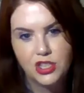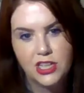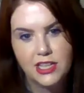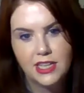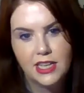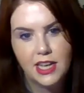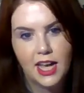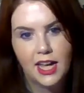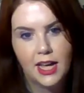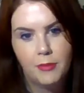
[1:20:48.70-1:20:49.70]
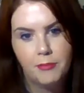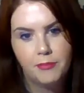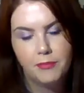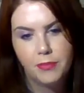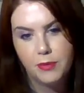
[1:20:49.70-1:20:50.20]
potentially,
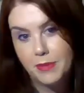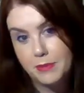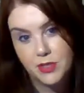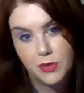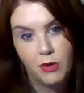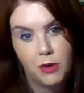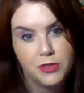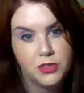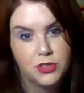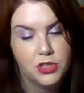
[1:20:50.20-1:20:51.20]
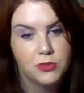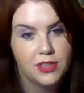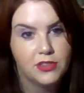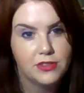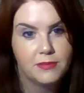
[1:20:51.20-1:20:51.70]
but maybe Sweet Robin
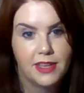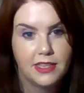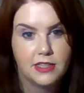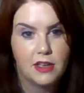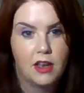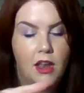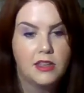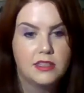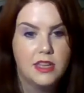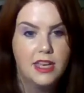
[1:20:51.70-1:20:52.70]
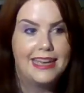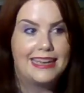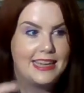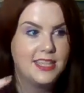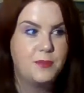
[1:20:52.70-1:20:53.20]
too. That he's got lots
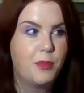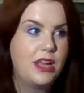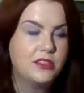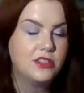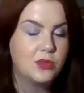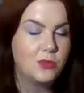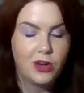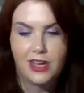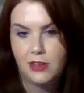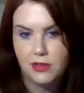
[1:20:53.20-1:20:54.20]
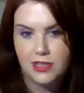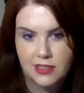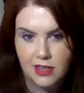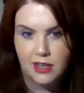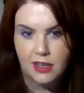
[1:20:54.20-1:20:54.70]
in case Bran doesn't work out.
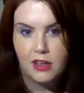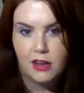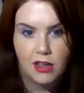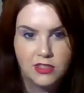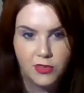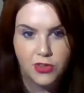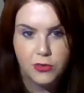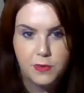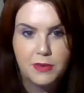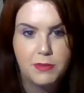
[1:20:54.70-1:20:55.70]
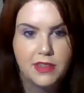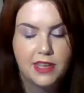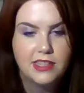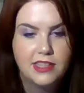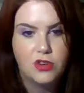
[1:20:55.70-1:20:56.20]
He's kind of got lots of other people
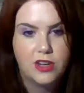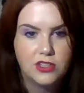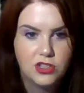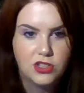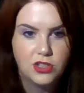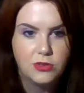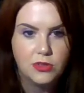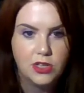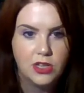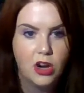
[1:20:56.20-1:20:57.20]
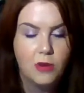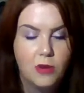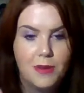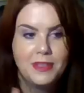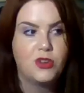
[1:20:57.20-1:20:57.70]
that he's trying to,
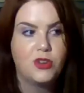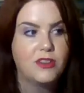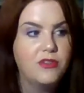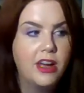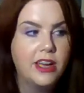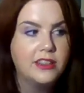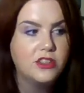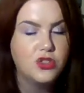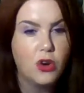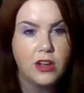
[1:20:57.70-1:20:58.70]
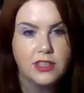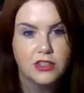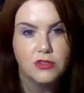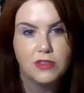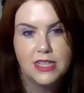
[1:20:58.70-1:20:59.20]
or maybe he's trying to find the
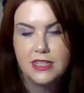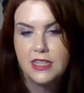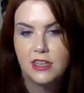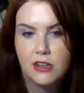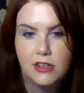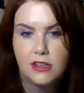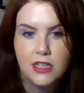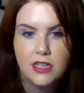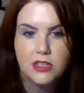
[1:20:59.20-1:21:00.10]
strongest green seer.